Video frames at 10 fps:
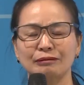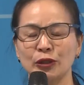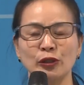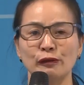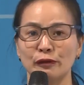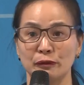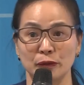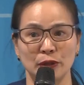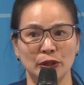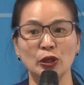
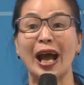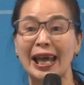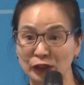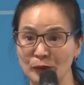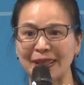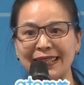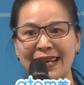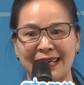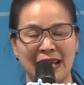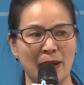yung Atomy
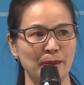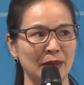talaga.